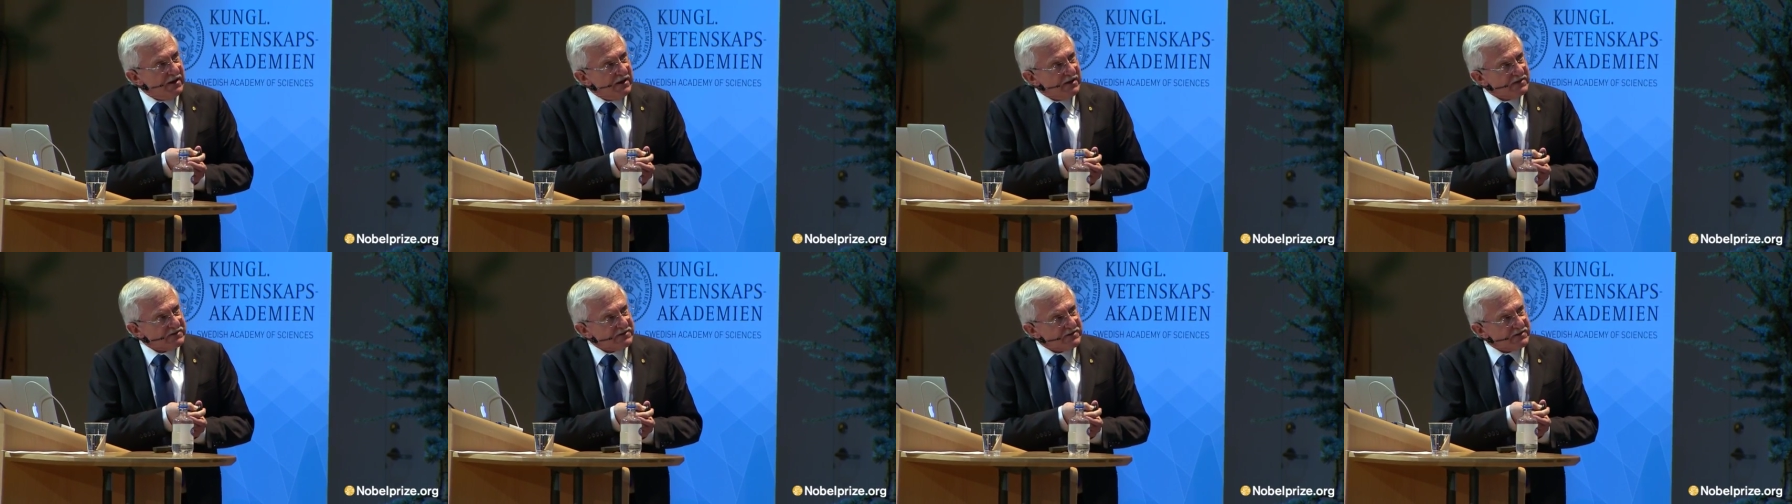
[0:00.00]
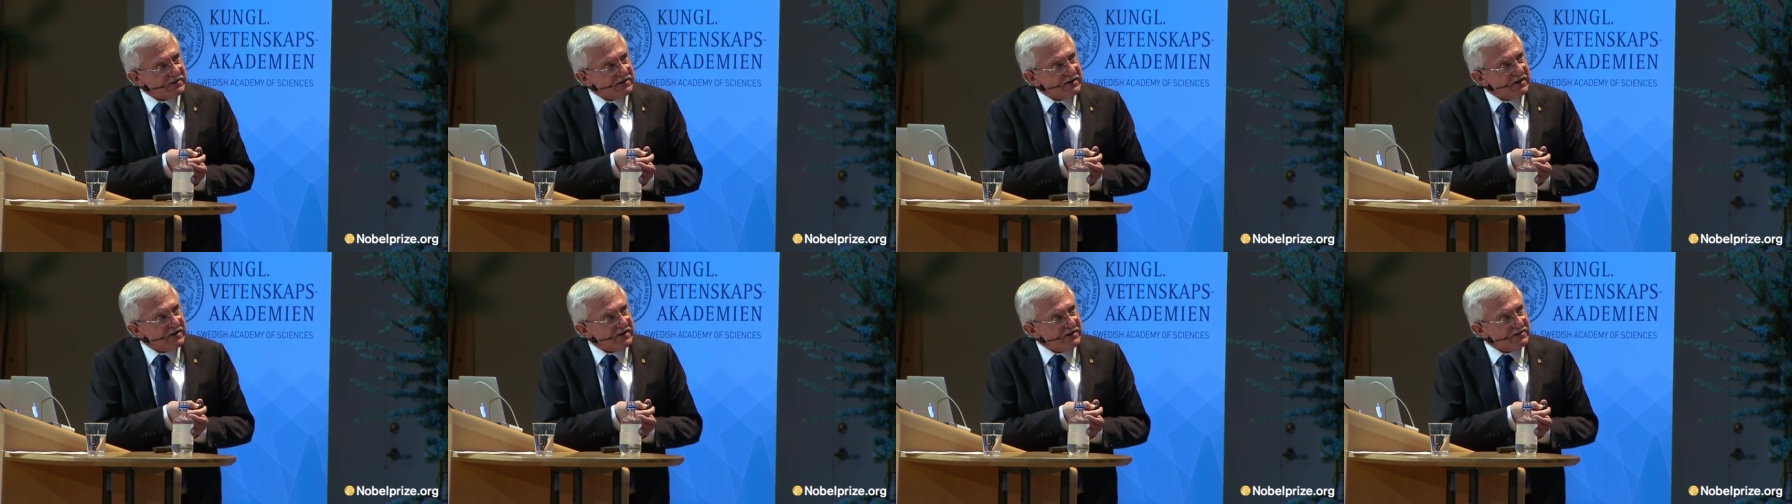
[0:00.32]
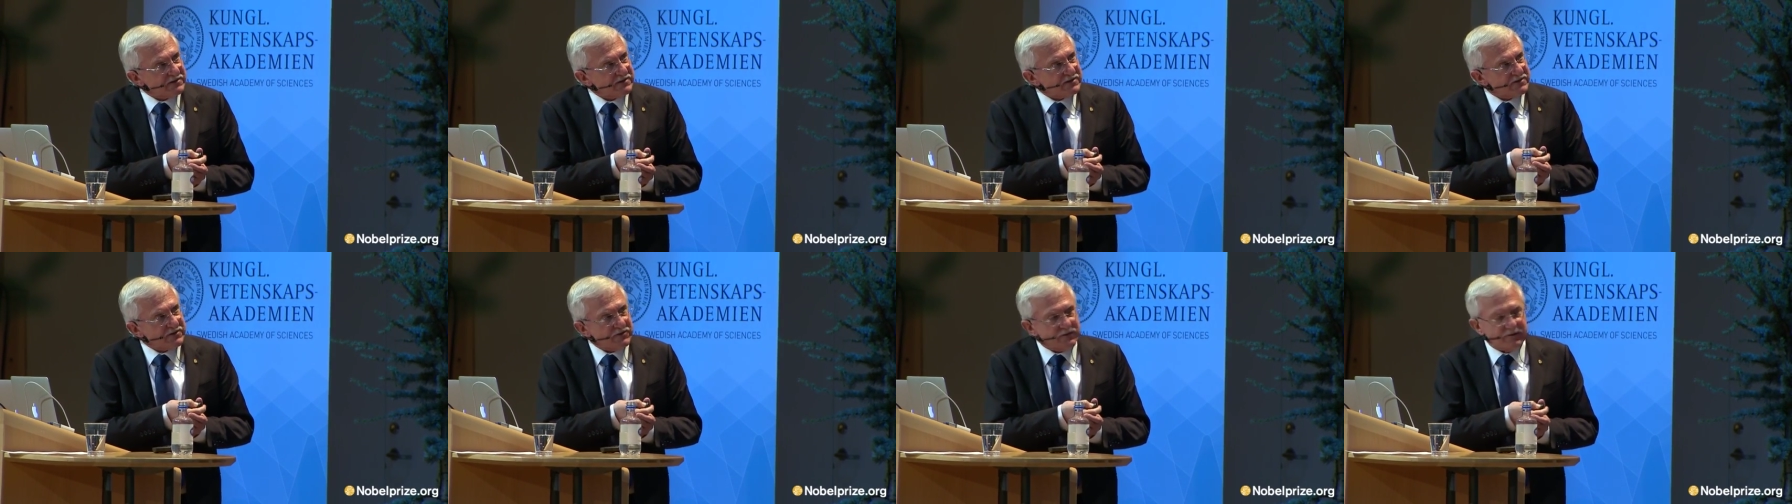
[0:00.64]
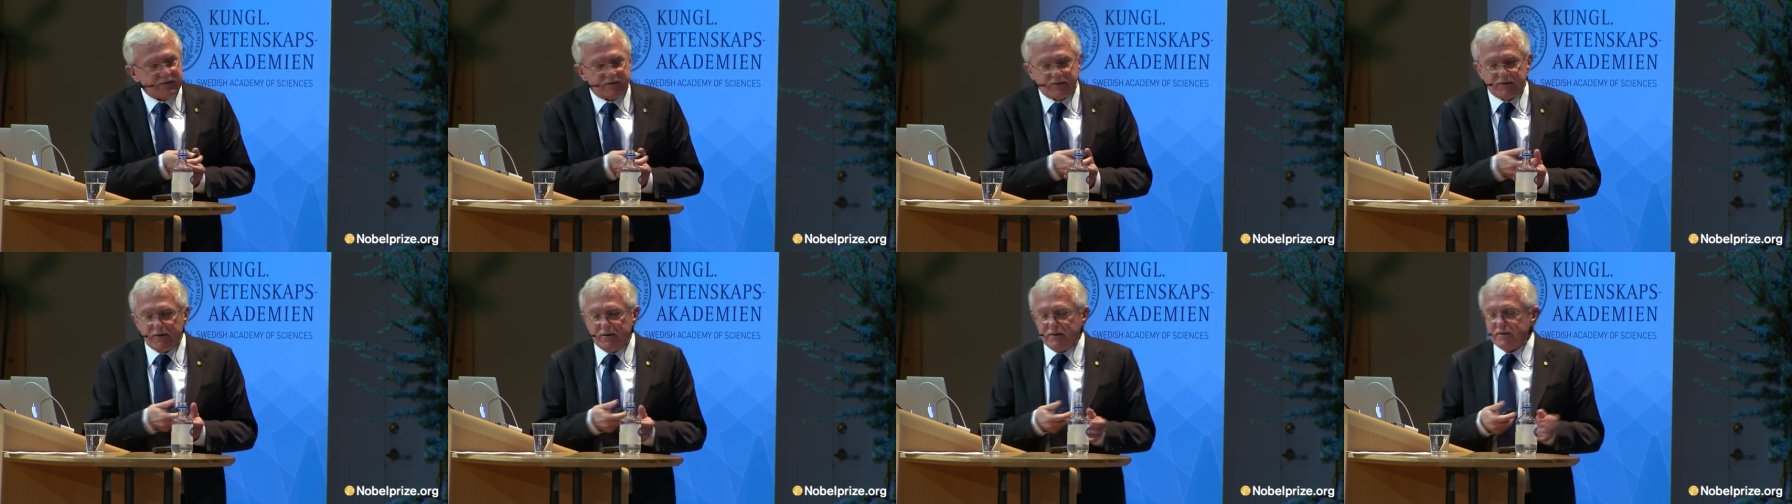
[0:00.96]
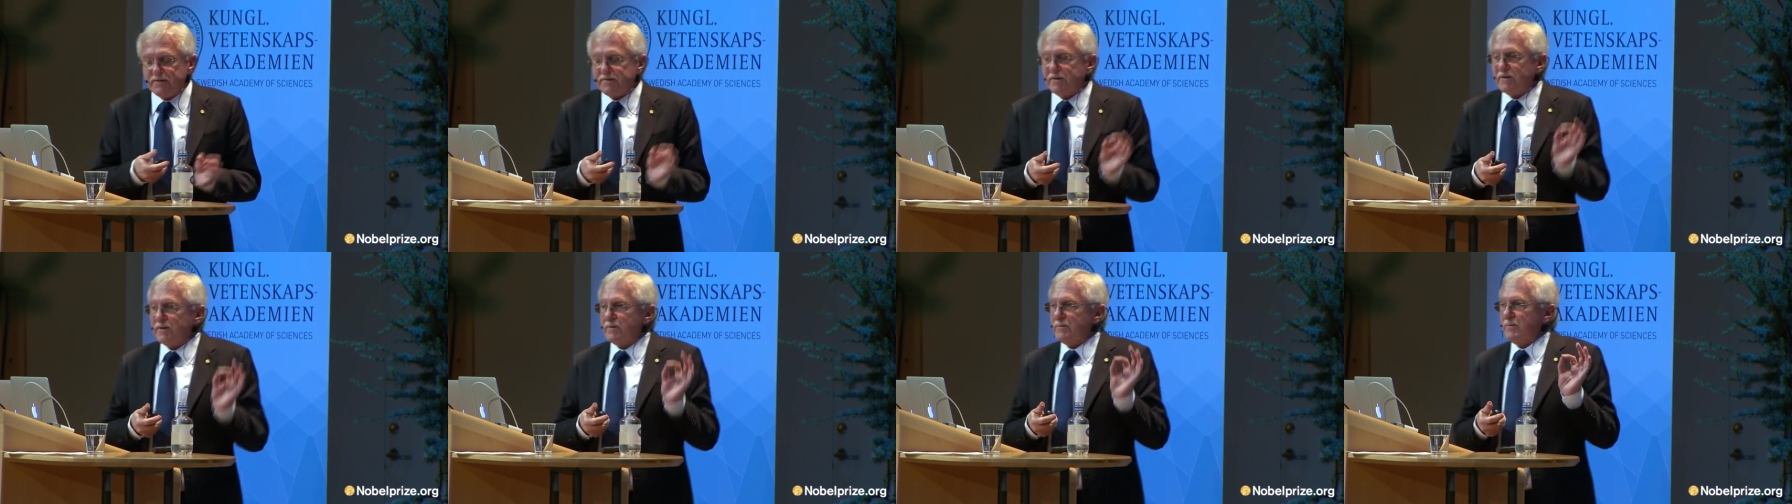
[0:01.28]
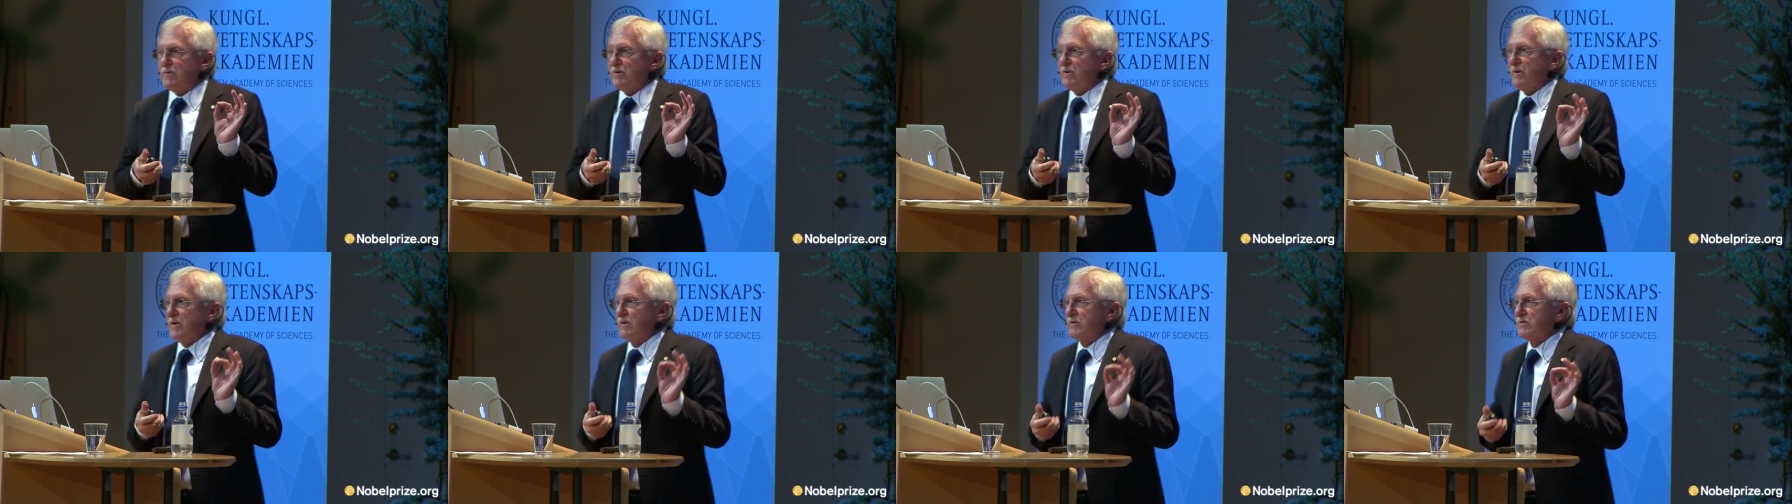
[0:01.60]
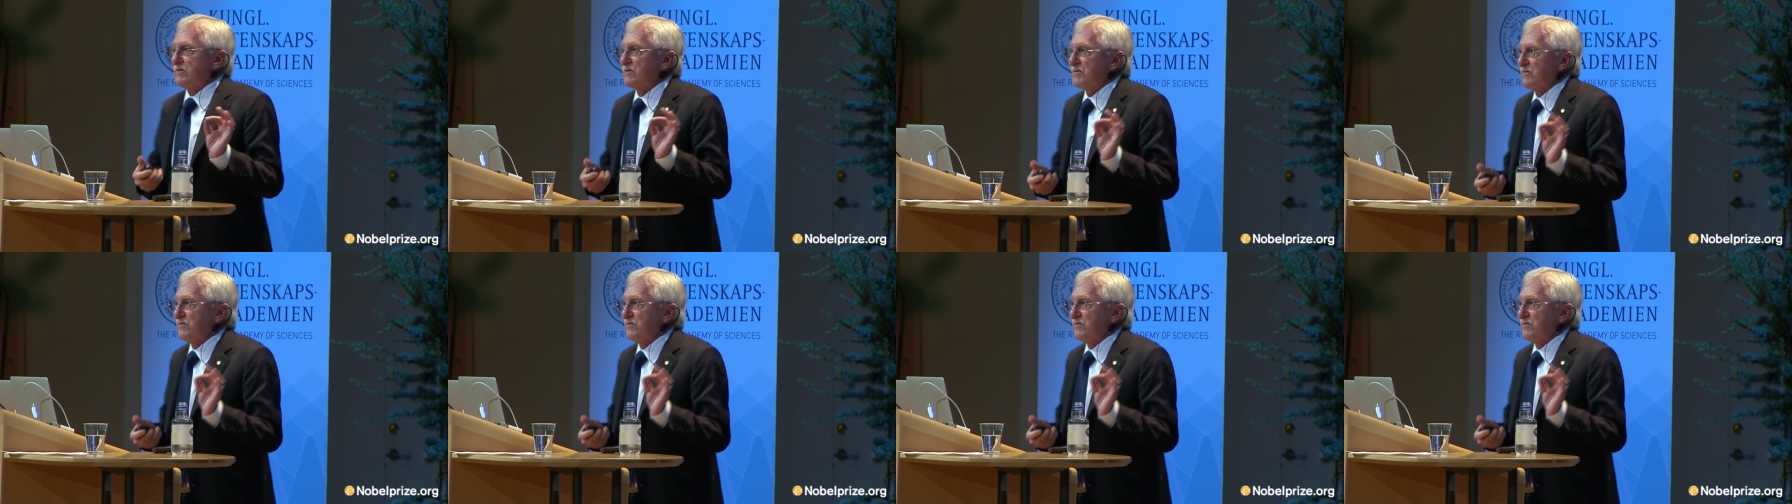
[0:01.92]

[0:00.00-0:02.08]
is that it's the resulting MutH